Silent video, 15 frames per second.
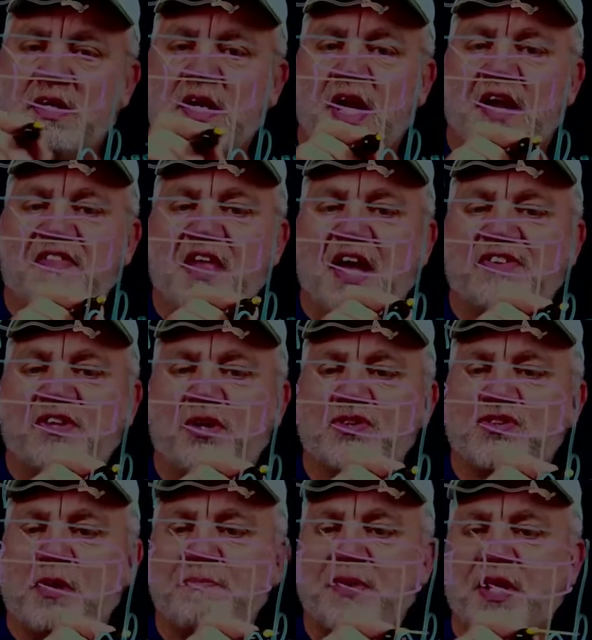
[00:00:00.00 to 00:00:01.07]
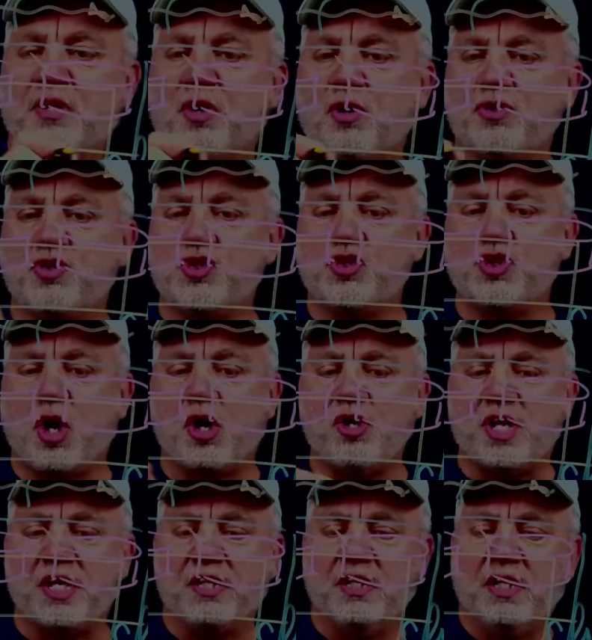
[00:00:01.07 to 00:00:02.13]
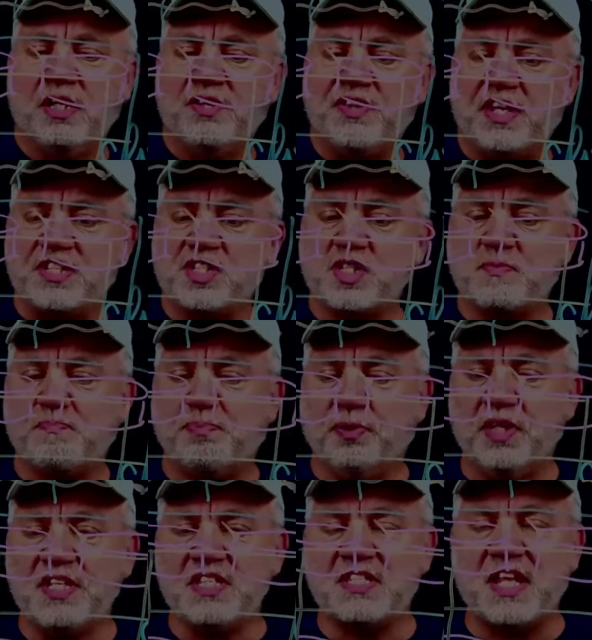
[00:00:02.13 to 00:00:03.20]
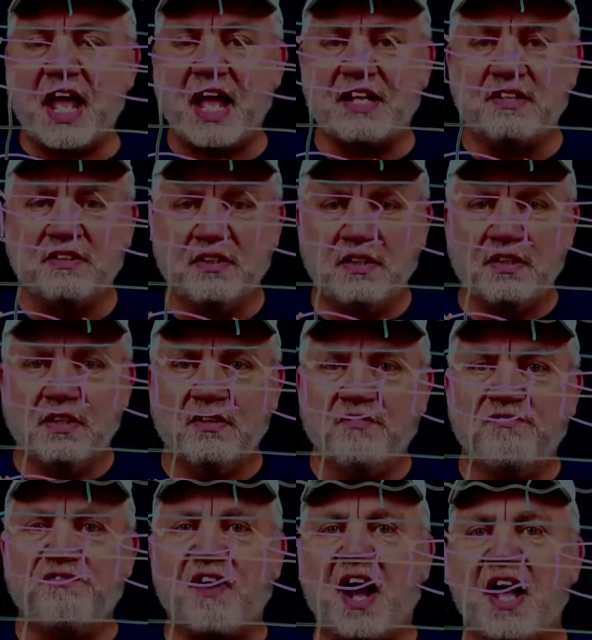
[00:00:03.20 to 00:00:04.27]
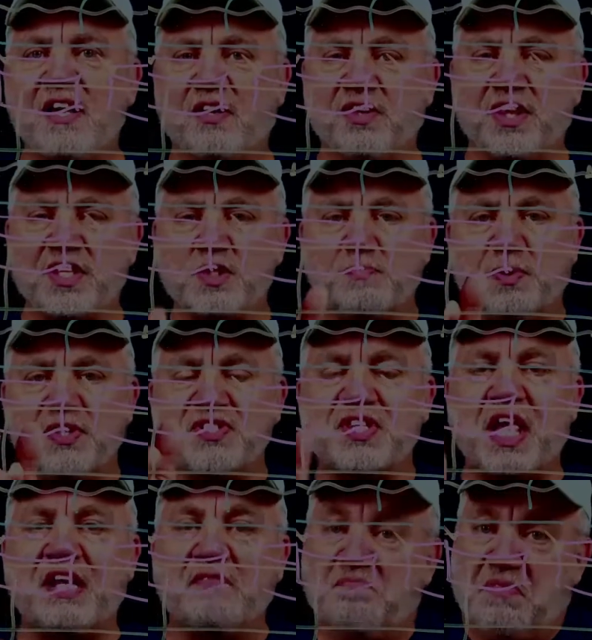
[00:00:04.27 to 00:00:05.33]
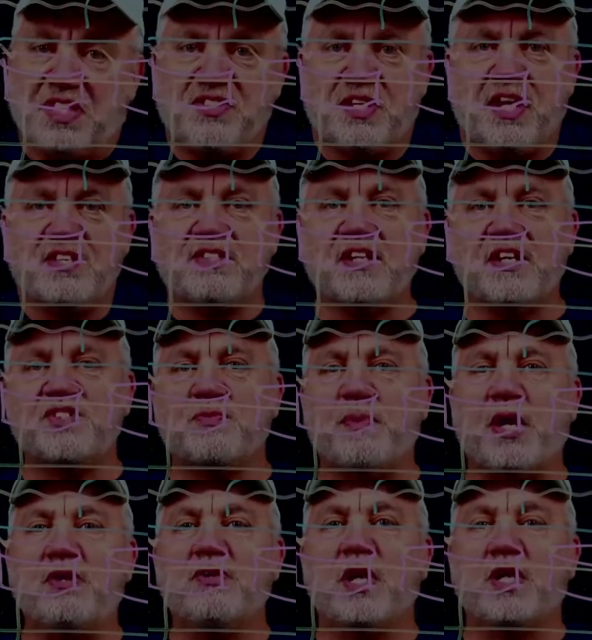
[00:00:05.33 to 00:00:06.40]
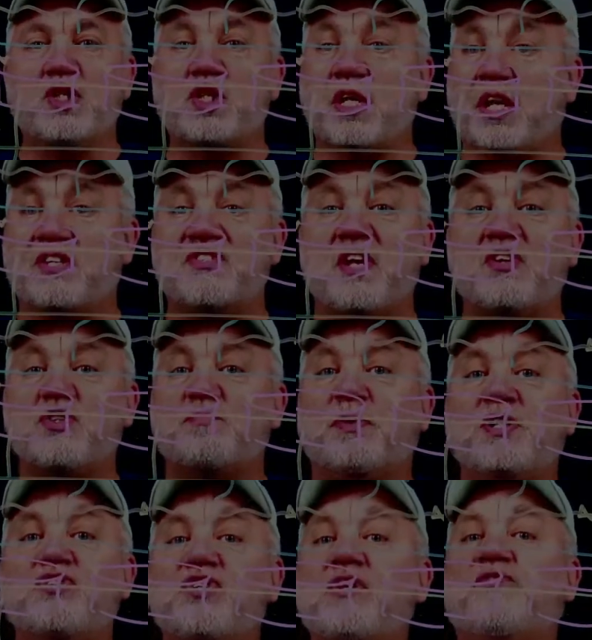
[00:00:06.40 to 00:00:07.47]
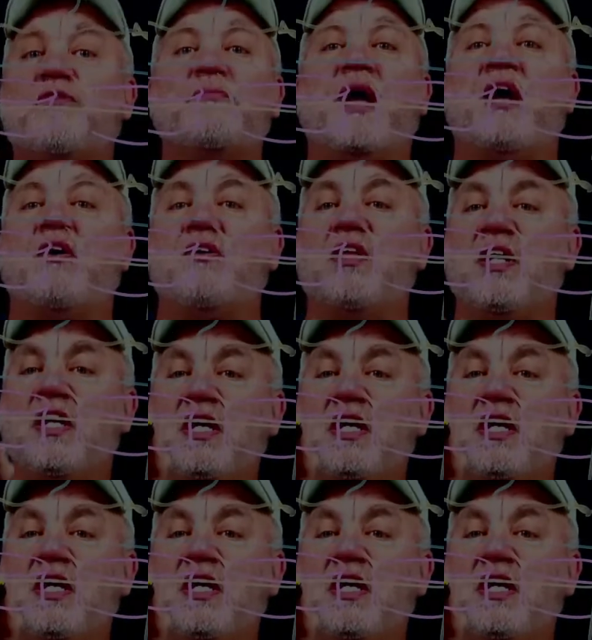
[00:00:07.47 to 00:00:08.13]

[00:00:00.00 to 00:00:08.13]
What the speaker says: And that there's something called sharding that splits that file, that splits that, let's say it's an Excel spreadsheet from hell.